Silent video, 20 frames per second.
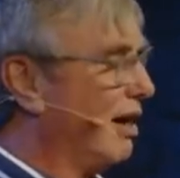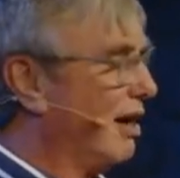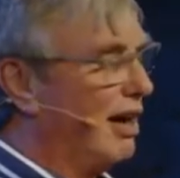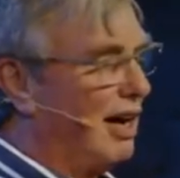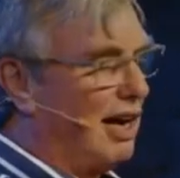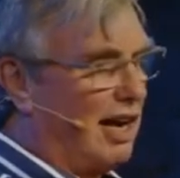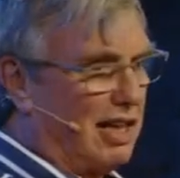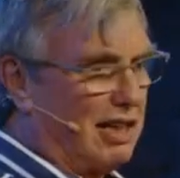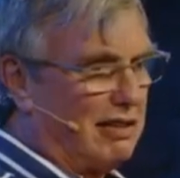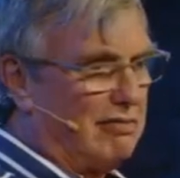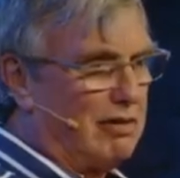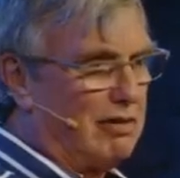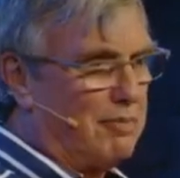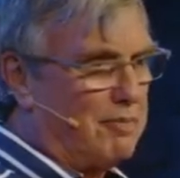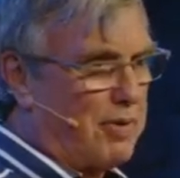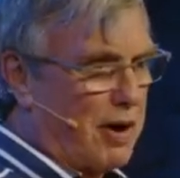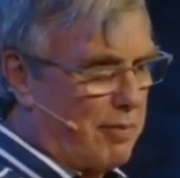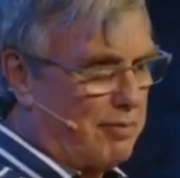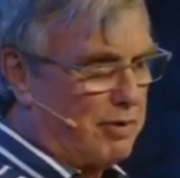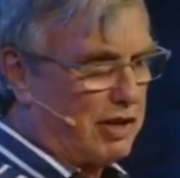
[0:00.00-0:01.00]
and the
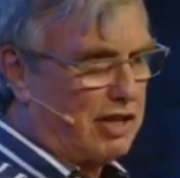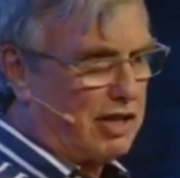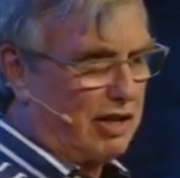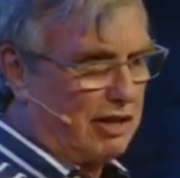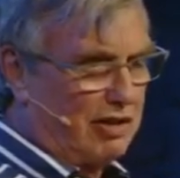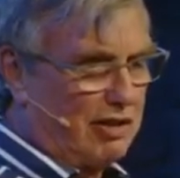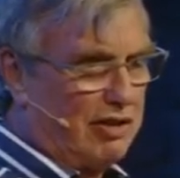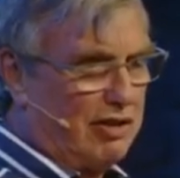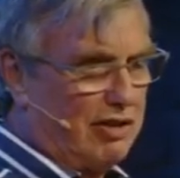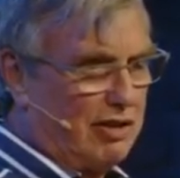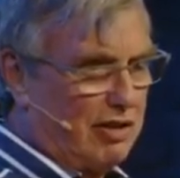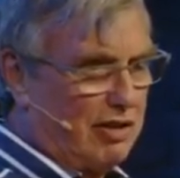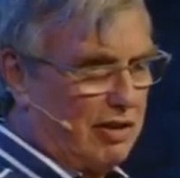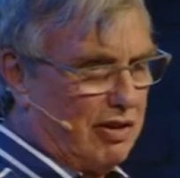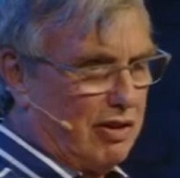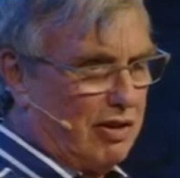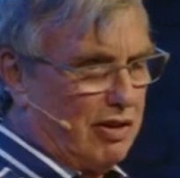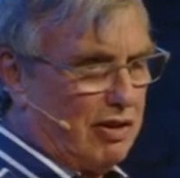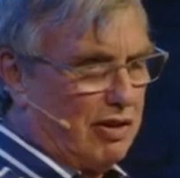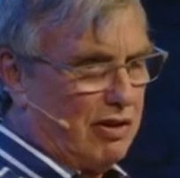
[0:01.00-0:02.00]
Republican
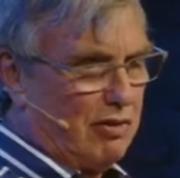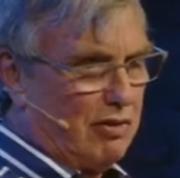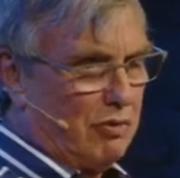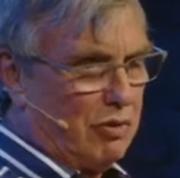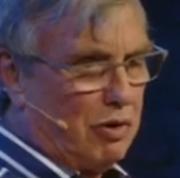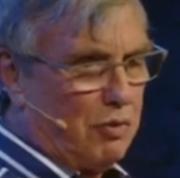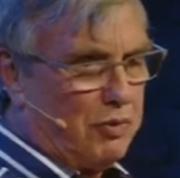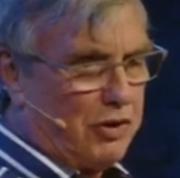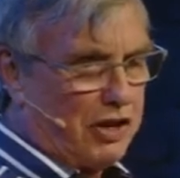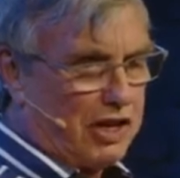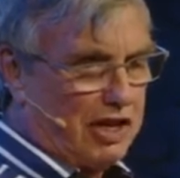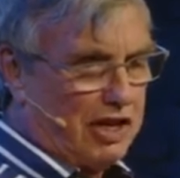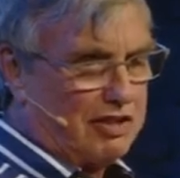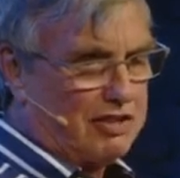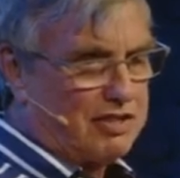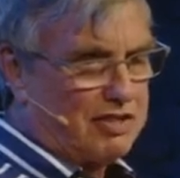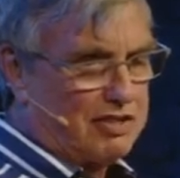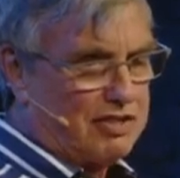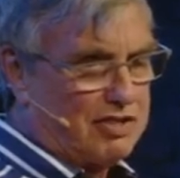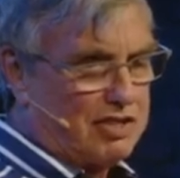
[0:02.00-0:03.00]
will begin
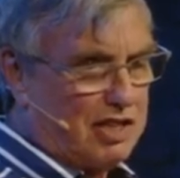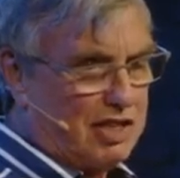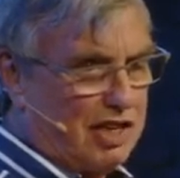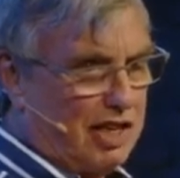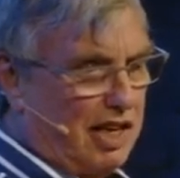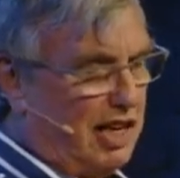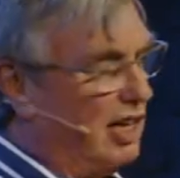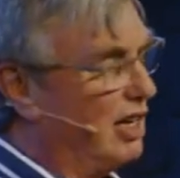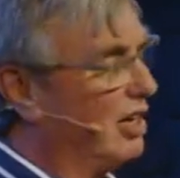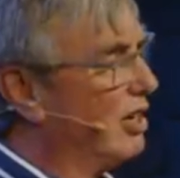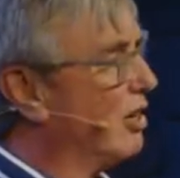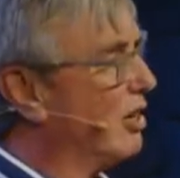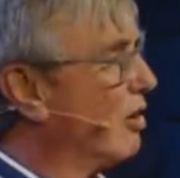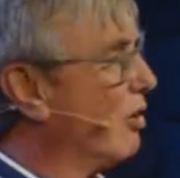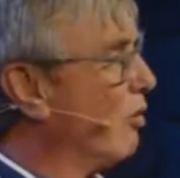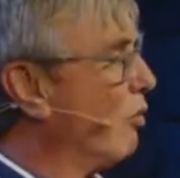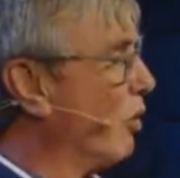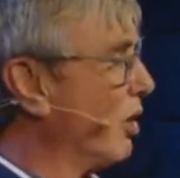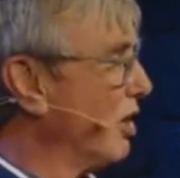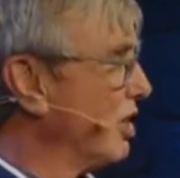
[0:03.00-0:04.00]
to see
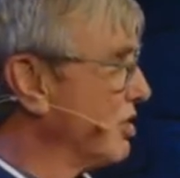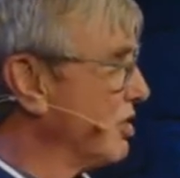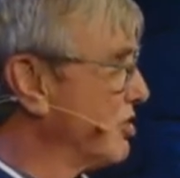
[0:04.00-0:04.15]
what is